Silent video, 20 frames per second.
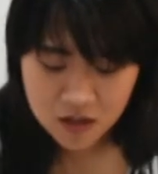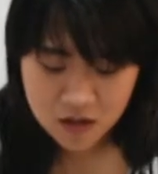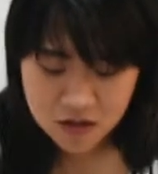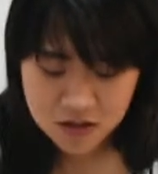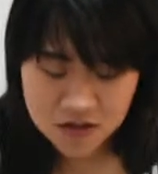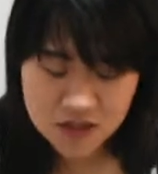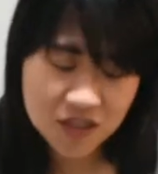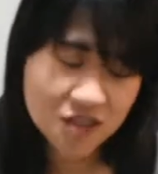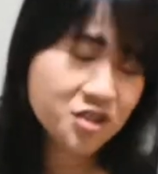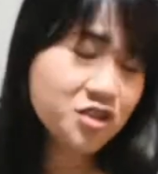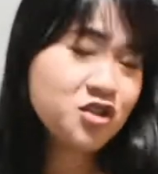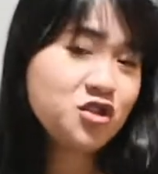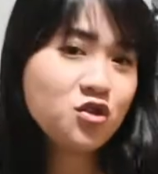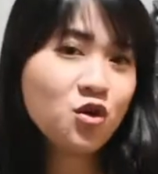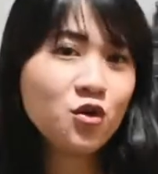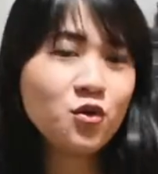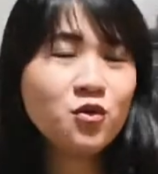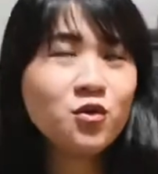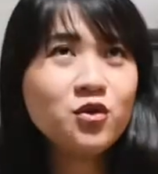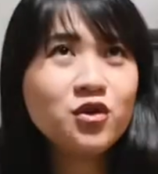Just
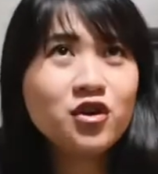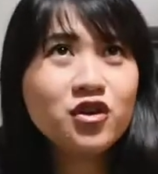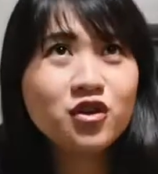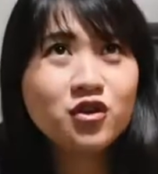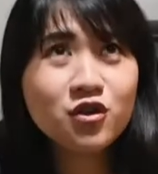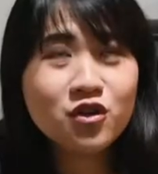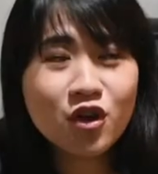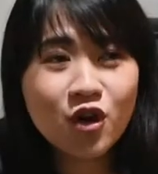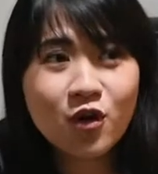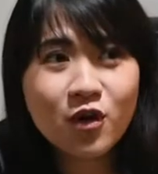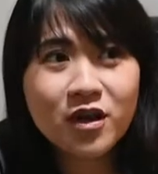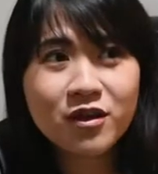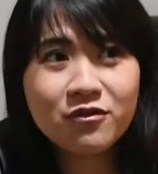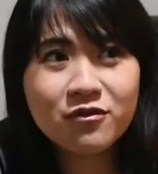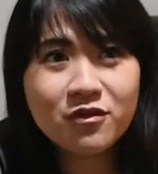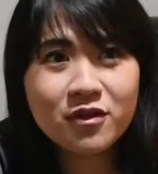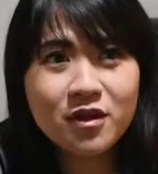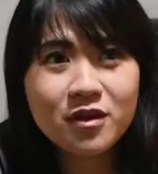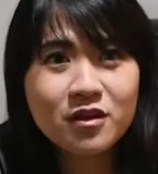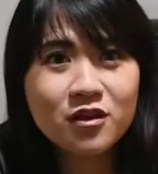so you know, if
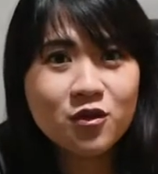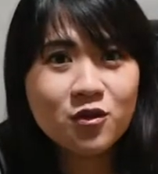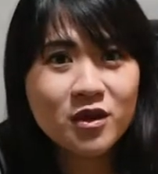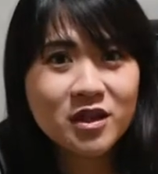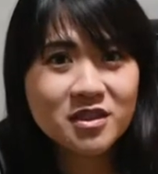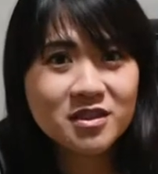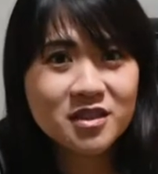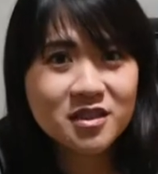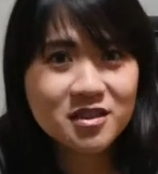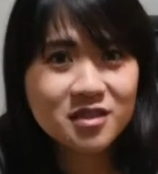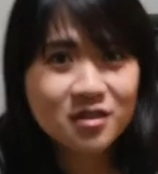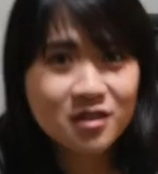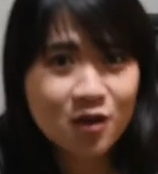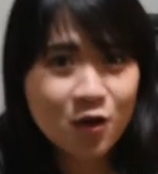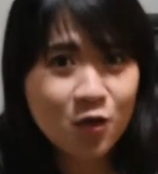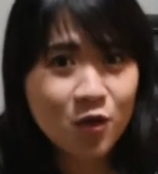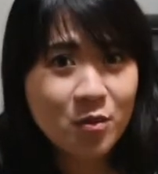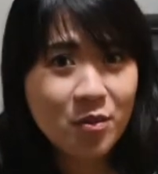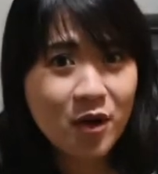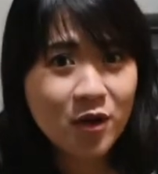you guys doesn't
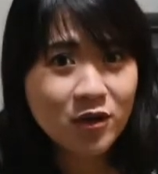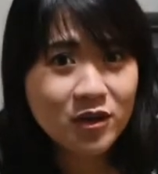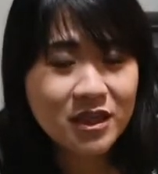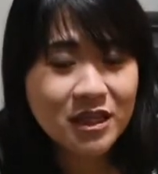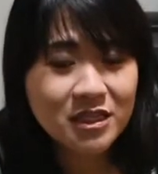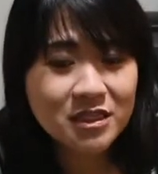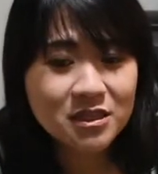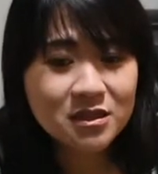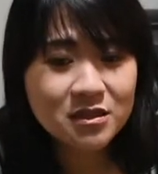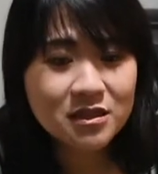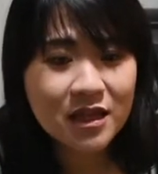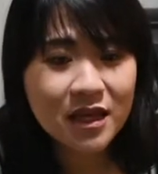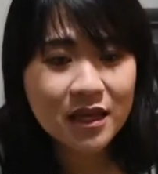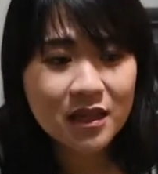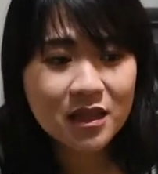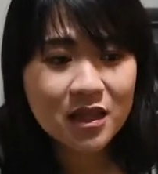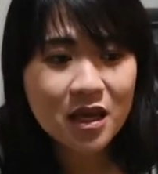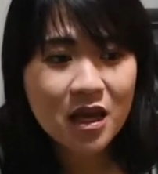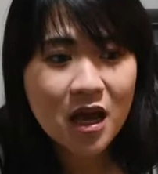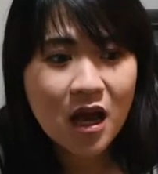know about this, that
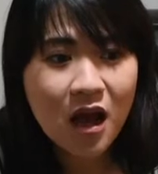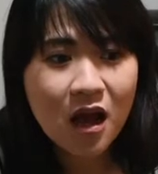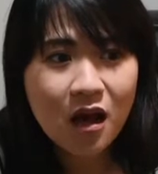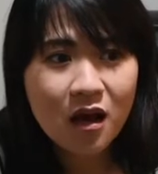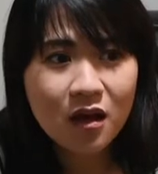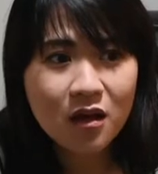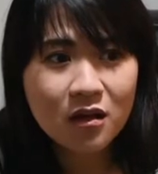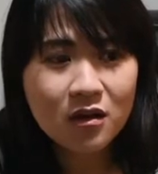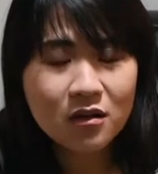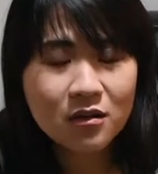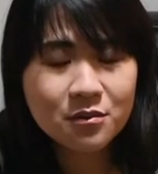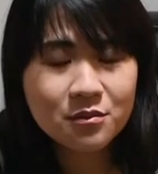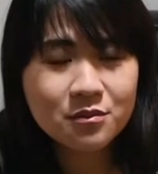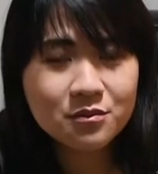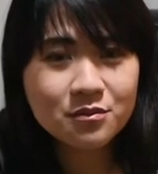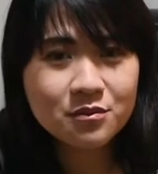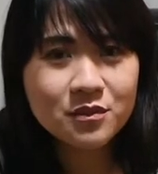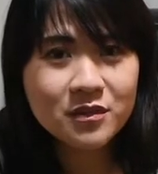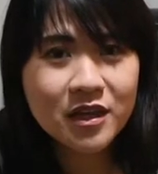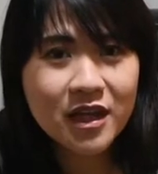
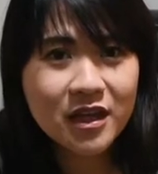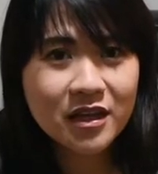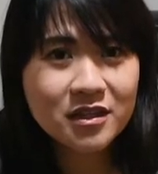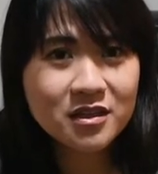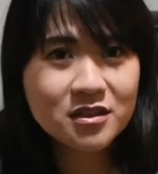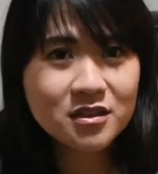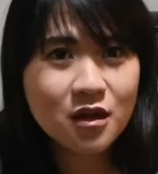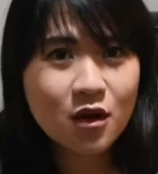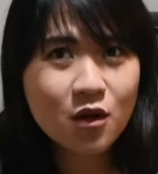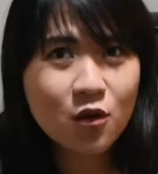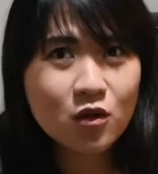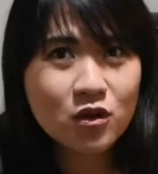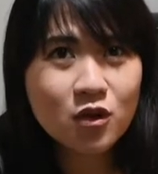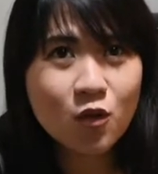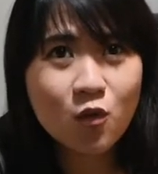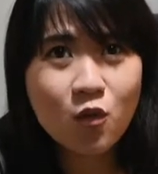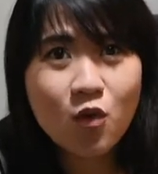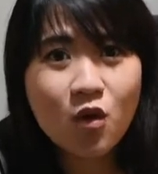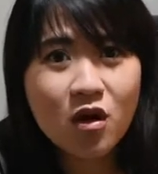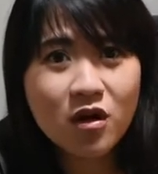there is the
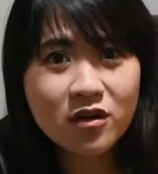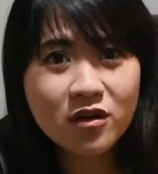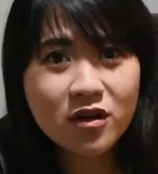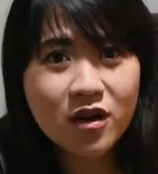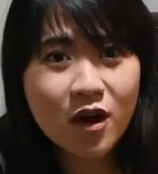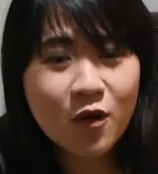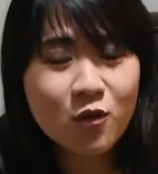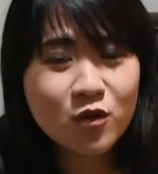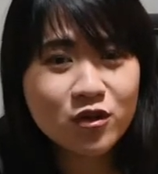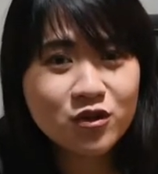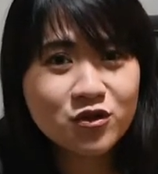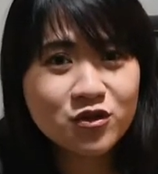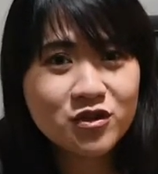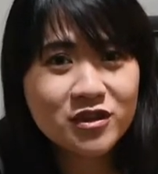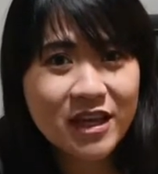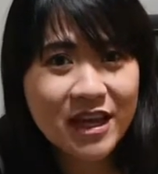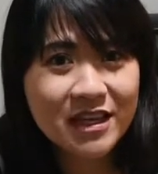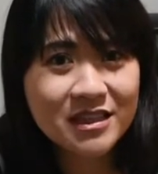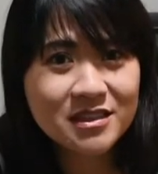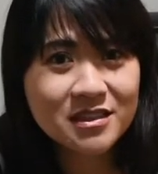water I want to
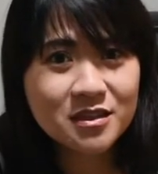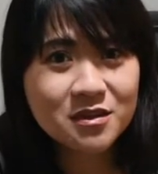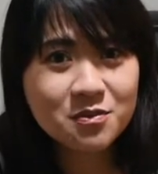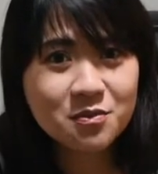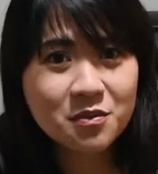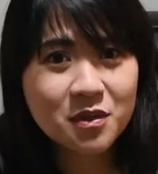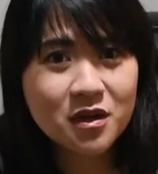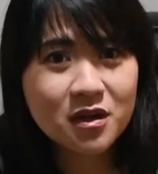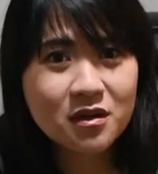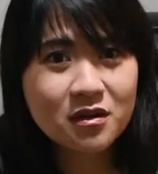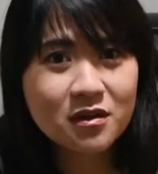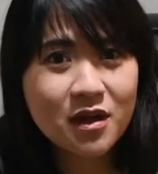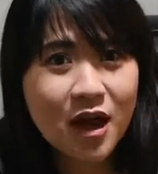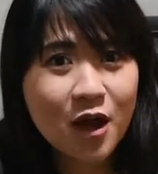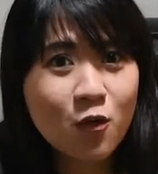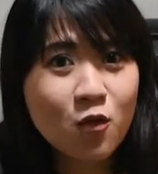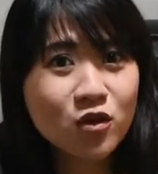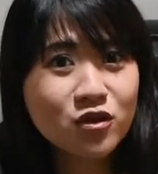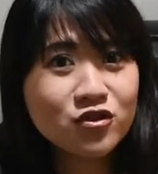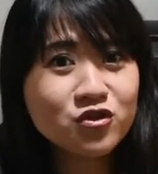test is I
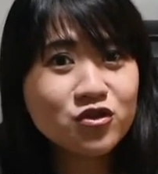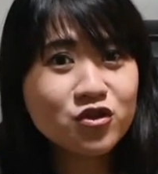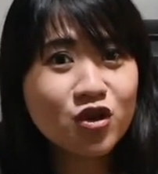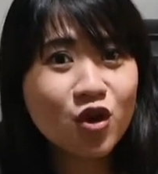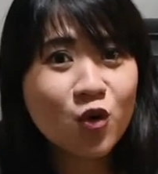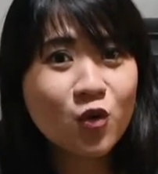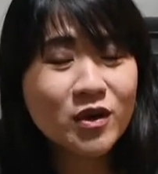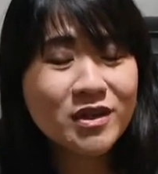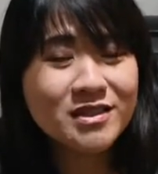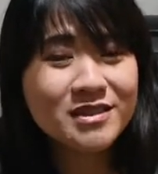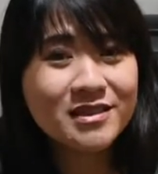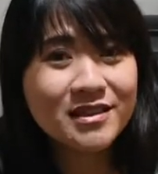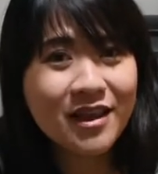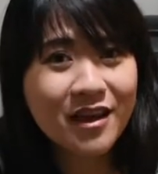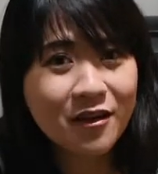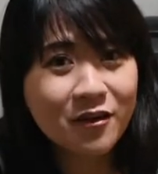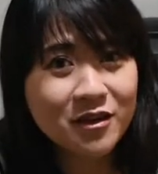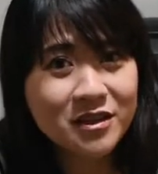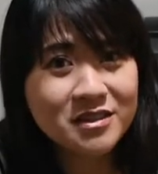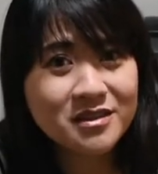want to know if
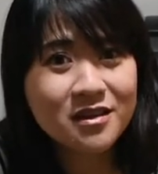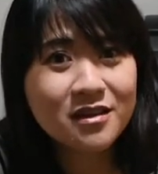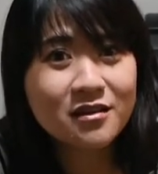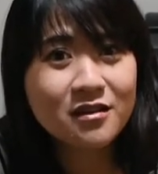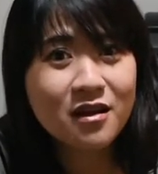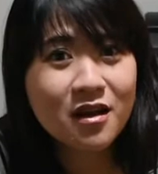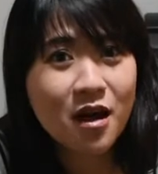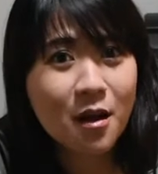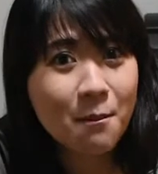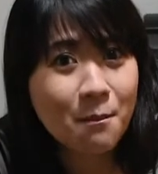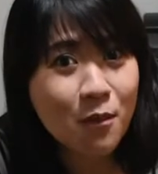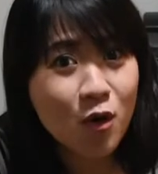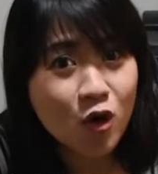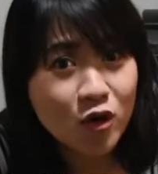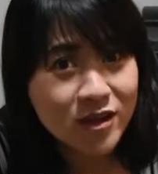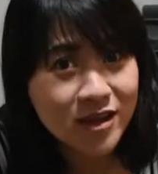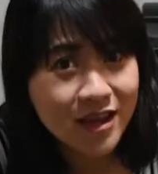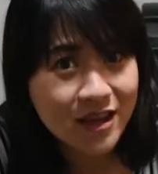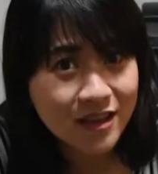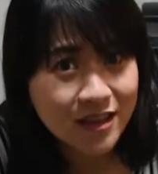there is an
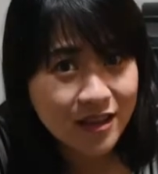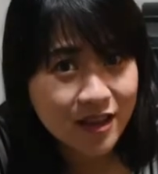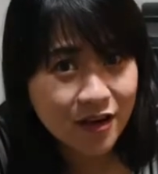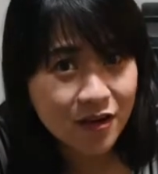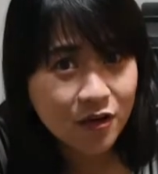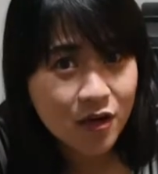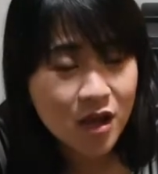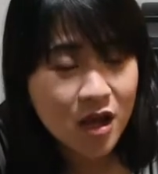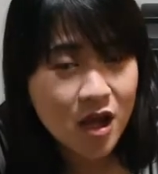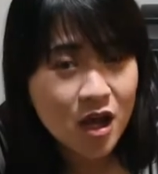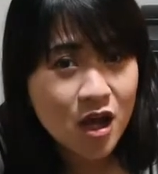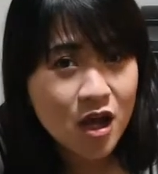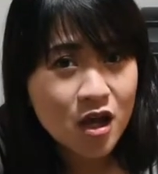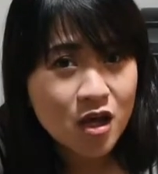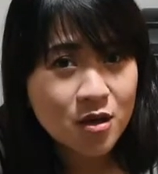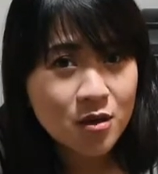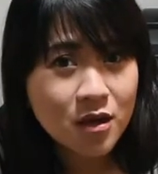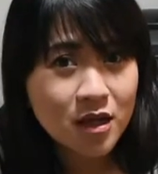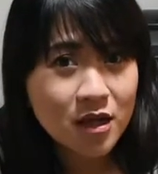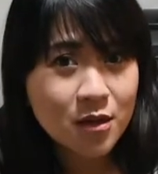ammonia in there.
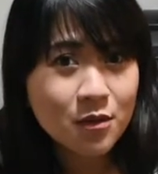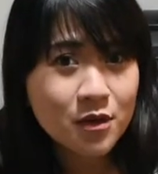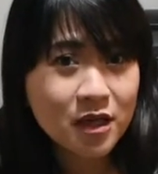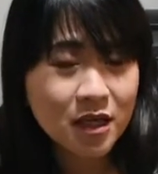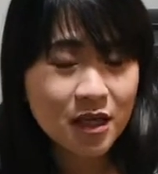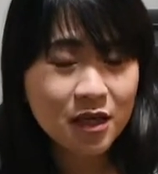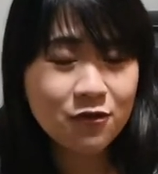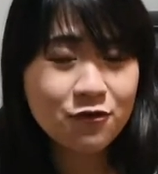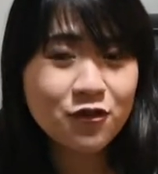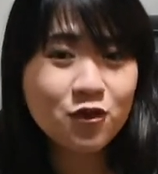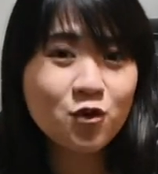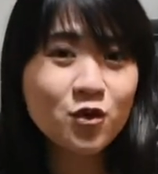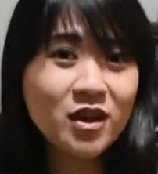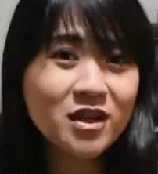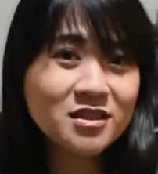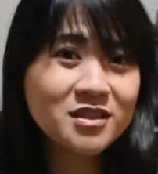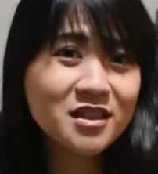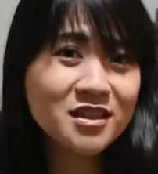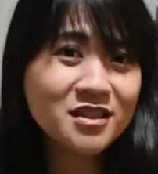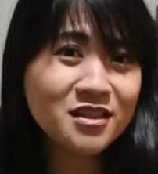If you
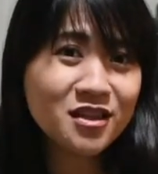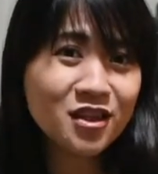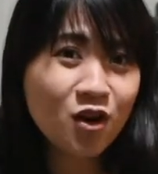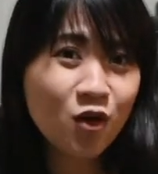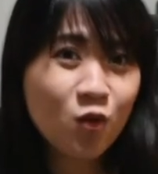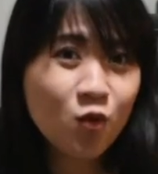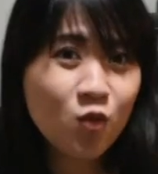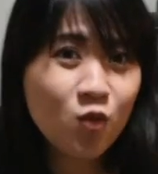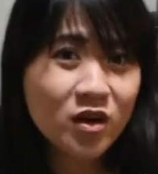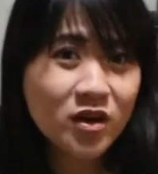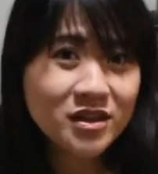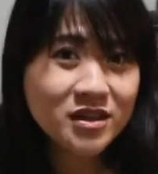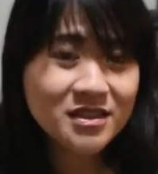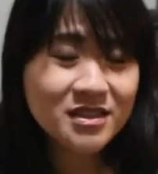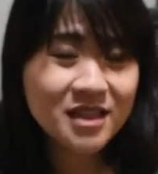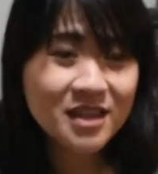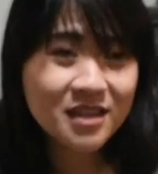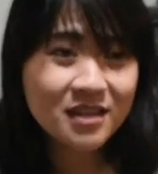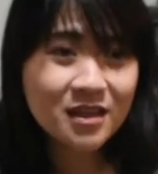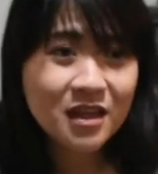guys doesn't know what is
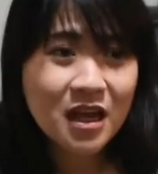that,